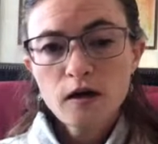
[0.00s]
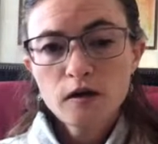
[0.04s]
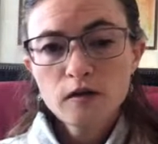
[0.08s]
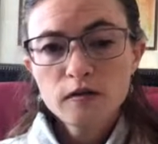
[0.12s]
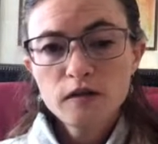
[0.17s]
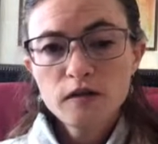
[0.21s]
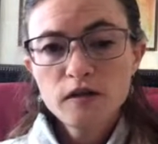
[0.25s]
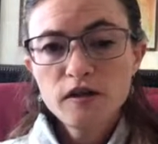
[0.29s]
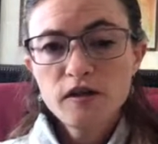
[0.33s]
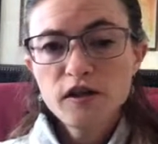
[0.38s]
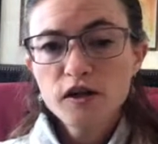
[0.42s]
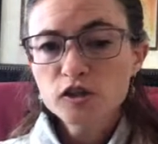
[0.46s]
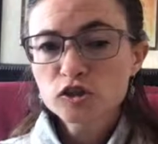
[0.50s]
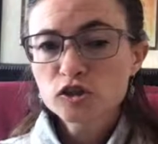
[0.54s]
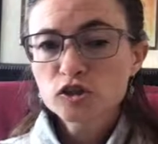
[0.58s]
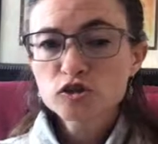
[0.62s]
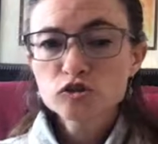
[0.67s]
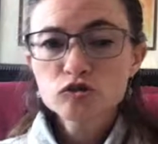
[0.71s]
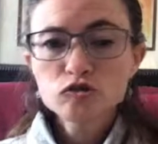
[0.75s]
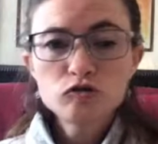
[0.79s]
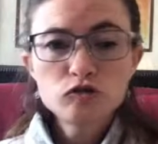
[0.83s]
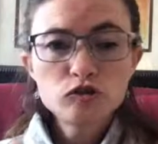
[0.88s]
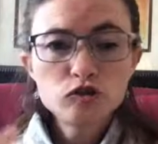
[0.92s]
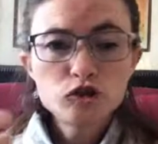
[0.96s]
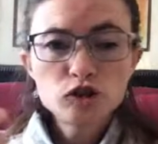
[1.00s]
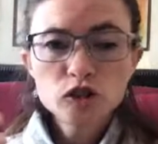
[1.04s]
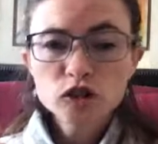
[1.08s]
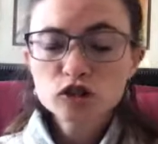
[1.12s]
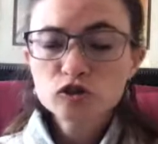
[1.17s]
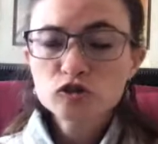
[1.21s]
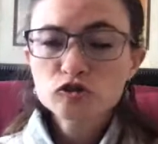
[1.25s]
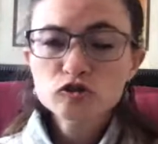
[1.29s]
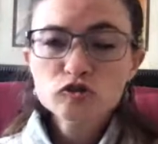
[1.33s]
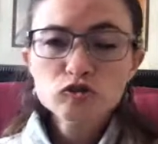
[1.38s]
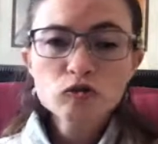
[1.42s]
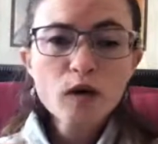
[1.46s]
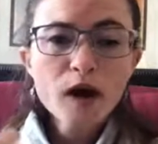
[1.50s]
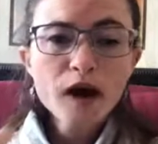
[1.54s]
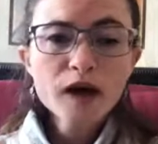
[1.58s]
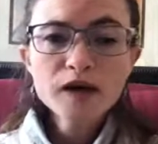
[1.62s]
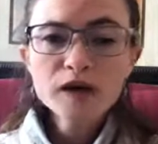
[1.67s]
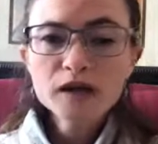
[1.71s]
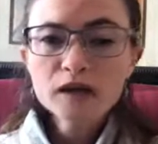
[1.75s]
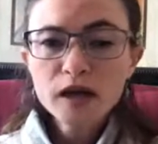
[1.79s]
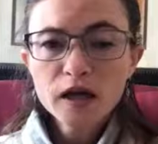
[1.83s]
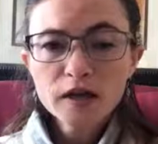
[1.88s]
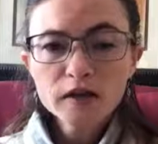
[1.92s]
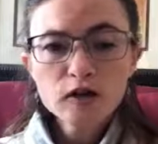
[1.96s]
They're just trying
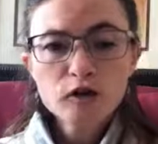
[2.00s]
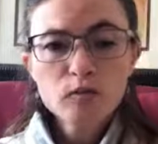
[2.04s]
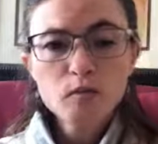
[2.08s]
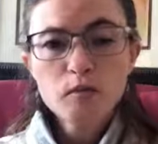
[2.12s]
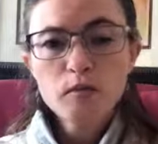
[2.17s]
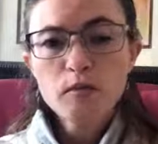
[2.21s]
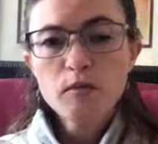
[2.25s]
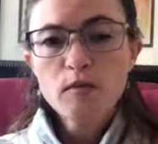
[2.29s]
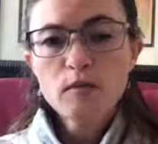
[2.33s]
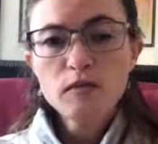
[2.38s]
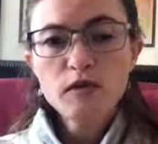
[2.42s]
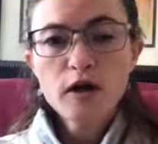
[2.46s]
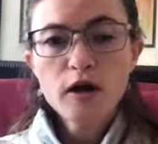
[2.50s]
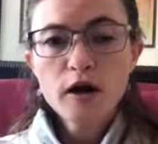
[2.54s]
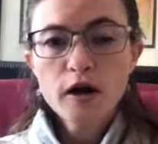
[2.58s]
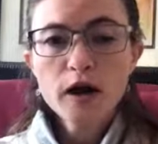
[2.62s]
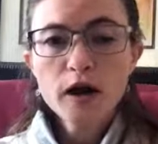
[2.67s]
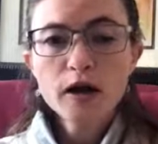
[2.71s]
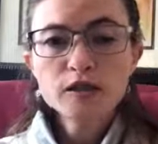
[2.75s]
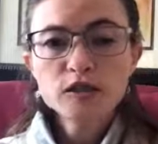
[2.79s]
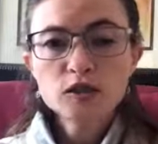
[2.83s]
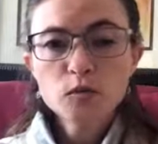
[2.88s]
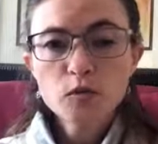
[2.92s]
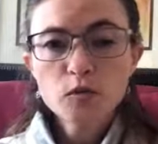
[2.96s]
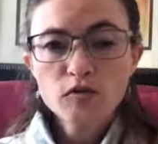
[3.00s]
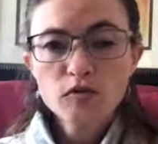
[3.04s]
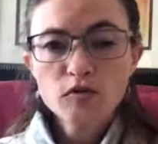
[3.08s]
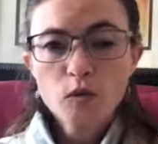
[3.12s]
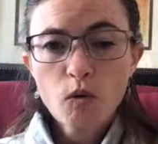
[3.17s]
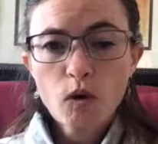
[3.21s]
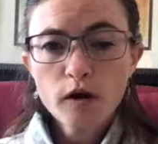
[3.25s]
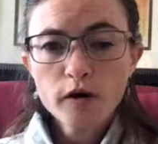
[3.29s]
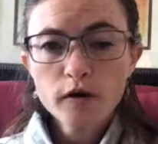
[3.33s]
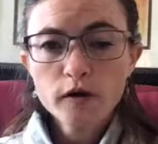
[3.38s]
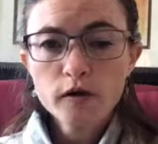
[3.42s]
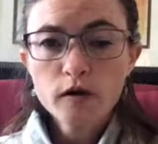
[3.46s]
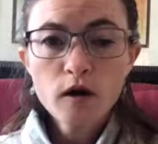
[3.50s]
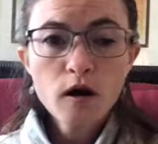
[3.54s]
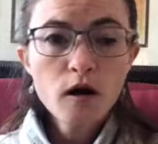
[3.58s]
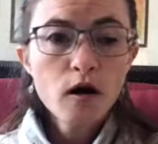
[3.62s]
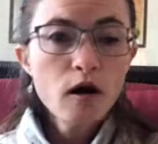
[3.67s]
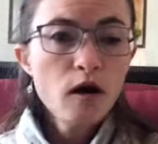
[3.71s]
to get their heads above water.